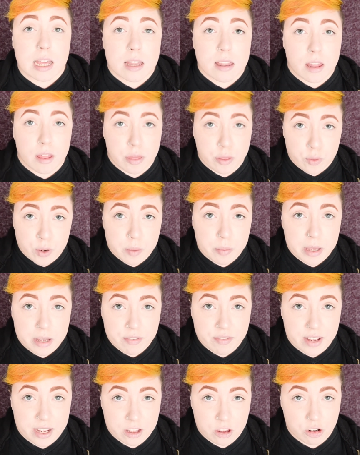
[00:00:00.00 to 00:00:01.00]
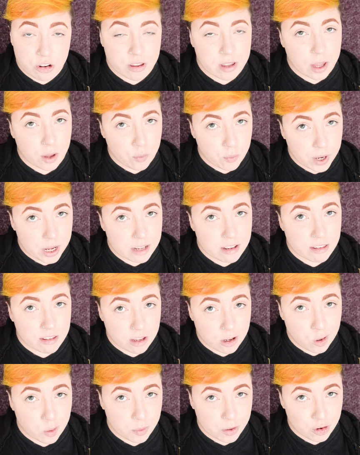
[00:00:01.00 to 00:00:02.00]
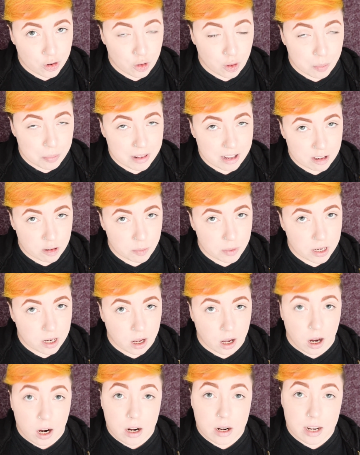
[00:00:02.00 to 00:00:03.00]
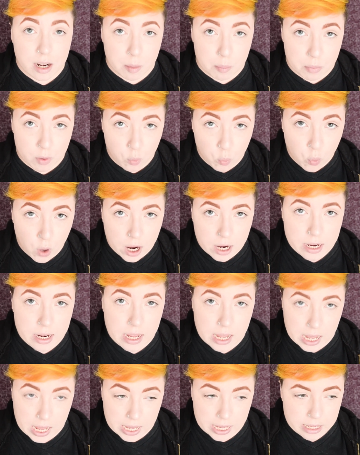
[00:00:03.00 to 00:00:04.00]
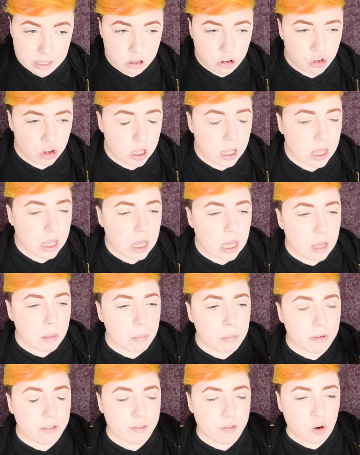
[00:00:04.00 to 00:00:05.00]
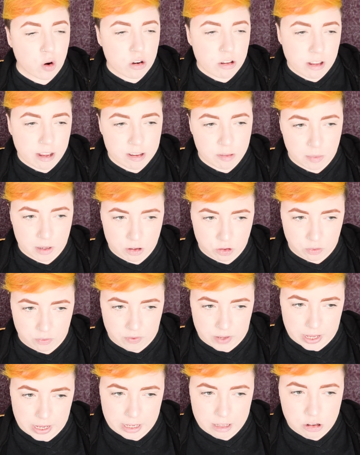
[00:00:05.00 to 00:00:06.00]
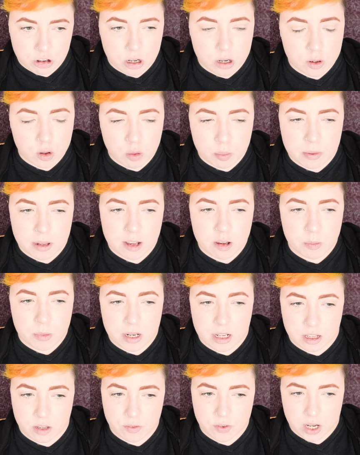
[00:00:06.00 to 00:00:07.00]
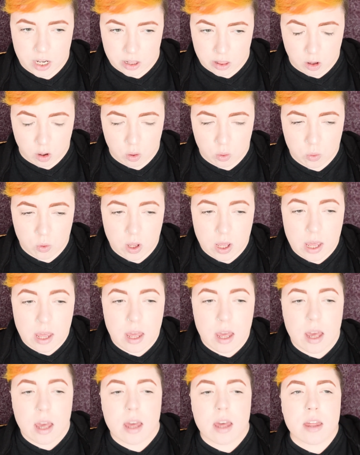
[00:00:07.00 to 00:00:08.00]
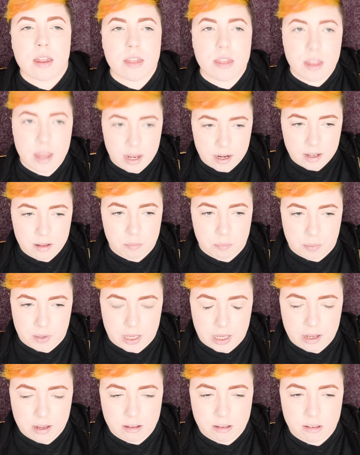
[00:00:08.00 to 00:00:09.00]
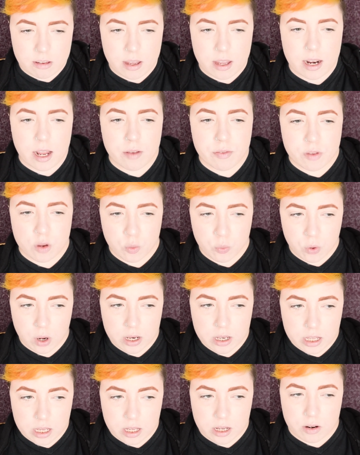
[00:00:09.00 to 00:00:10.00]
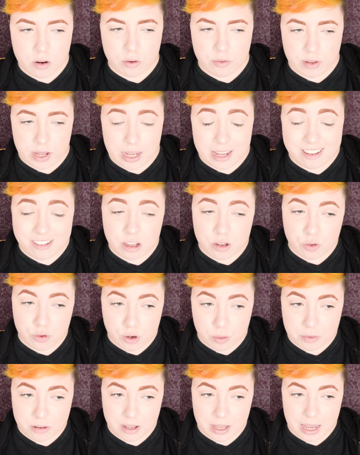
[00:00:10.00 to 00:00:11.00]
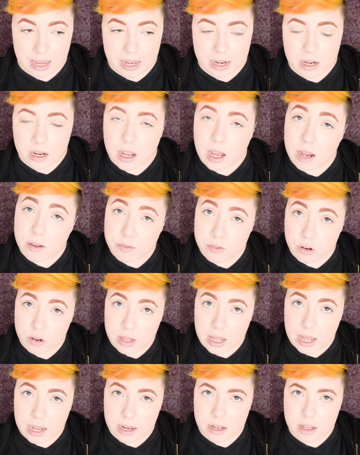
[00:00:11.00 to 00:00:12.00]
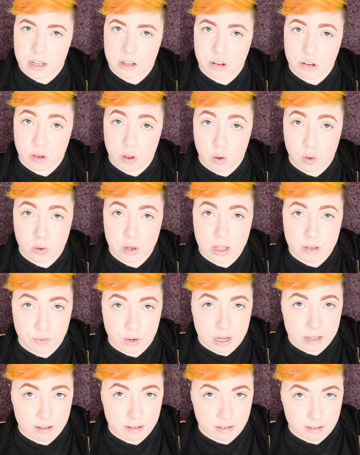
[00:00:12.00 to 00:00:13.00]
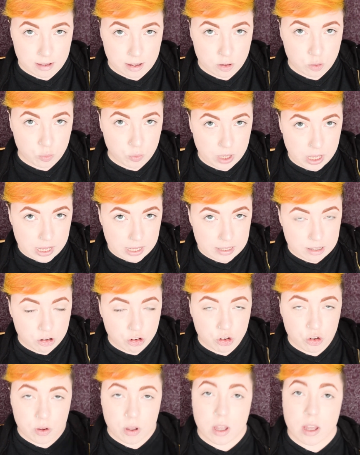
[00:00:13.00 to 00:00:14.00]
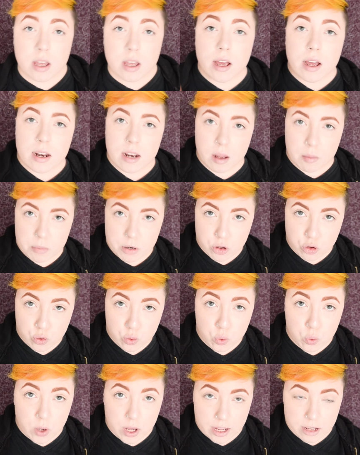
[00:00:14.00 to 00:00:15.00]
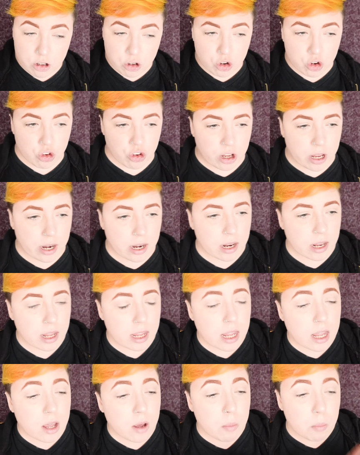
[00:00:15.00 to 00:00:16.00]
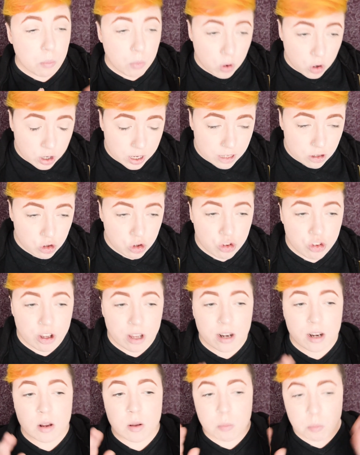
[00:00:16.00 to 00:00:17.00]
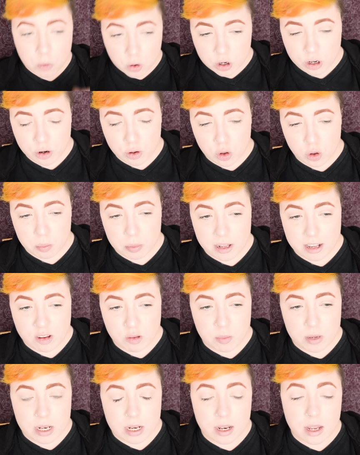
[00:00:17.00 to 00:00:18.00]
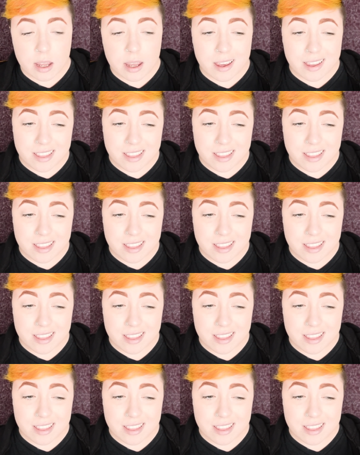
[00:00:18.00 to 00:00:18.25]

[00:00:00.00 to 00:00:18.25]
The three big factors that raise serum ceruloplasmin are: number one, age. Before 6 months of age, ceruloplasmin is very low. Then it peaks, and after 1 year of age, it drops again. After that, it slowly rises as we age. Number two, estrogen. More estrogen, more ceruloplasmin.